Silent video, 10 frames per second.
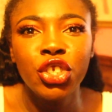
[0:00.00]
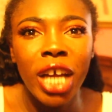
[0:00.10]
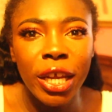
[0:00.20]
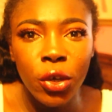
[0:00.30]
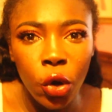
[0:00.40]

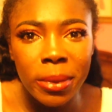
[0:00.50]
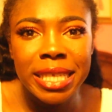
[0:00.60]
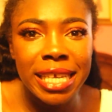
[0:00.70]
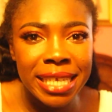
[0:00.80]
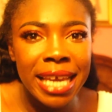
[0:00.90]

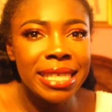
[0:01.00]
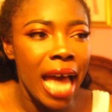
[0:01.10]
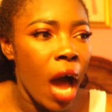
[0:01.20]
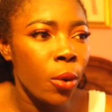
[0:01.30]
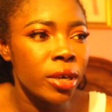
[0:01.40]
ginormous. It takes
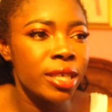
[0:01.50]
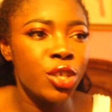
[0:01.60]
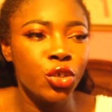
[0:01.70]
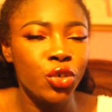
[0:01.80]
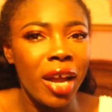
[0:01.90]

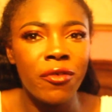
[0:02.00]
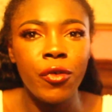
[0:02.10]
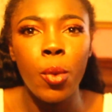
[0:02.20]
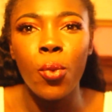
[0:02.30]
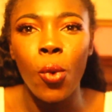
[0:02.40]
hours to drive
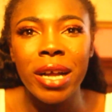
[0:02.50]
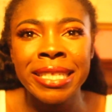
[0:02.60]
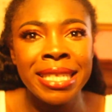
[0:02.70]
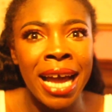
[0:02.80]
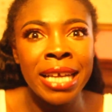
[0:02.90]
from one
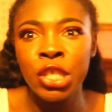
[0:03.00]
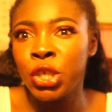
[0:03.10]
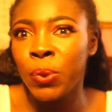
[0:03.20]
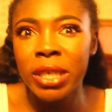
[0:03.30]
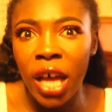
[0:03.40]
side
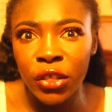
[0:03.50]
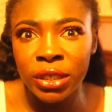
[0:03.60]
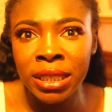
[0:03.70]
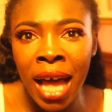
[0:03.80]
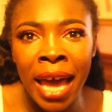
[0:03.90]
to another
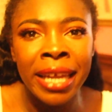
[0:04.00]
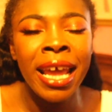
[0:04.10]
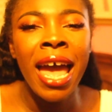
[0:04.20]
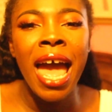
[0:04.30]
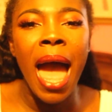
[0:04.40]
side.
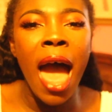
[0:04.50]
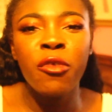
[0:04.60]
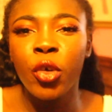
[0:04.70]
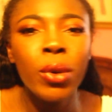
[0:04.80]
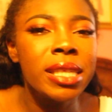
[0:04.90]

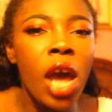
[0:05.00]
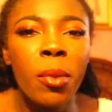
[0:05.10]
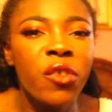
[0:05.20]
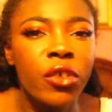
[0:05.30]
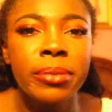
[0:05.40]
Everyone's
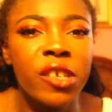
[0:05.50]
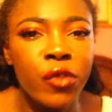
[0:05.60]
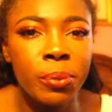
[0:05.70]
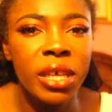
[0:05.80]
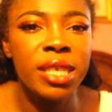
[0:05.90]
coming from
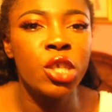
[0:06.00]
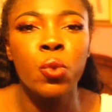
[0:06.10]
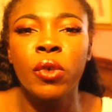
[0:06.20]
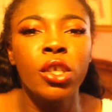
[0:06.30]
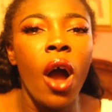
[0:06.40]
different places.
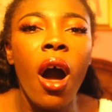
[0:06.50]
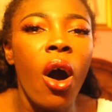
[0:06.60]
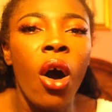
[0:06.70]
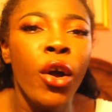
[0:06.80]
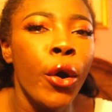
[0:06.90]
We're not
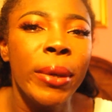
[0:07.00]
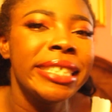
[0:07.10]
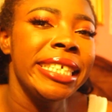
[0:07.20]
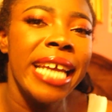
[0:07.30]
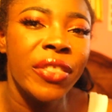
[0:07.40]
all going
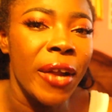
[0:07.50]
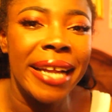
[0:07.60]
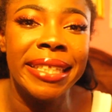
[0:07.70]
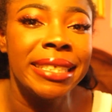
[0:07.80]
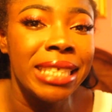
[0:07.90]
to get there
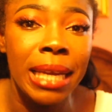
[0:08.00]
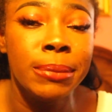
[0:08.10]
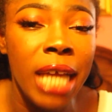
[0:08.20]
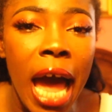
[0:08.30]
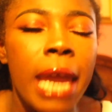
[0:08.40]
at the
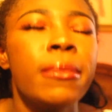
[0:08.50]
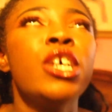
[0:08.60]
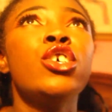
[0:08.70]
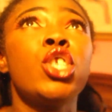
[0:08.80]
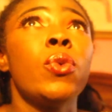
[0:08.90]
same time.
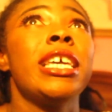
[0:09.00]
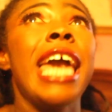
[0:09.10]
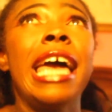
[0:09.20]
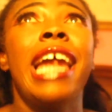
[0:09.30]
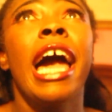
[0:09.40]
So
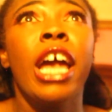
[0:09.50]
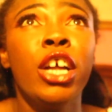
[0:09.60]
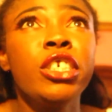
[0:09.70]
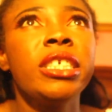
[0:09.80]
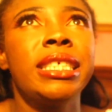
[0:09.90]
again, I
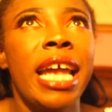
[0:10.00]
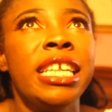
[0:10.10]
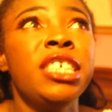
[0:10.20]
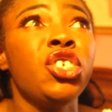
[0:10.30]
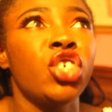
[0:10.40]

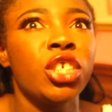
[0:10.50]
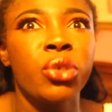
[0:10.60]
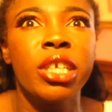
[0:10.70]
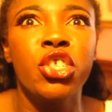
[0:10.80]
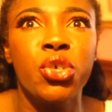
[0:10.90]
understand he's just
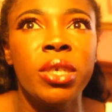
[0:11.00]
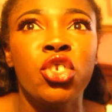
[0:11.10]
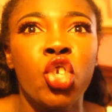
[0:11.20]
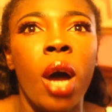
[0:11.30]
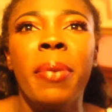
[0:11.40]
trying to do
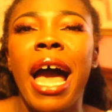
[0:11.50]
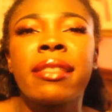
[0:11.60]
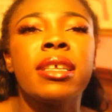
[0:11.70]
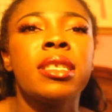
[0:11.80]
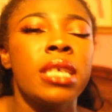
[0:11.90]
his job, but
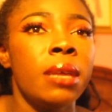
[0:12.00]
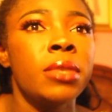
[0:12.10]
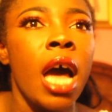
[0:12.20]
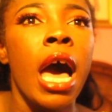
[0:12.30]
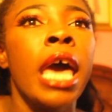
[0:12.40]
at the same
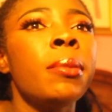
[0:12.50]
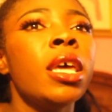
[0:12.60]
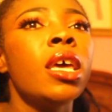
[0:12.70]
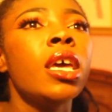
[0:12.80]
time,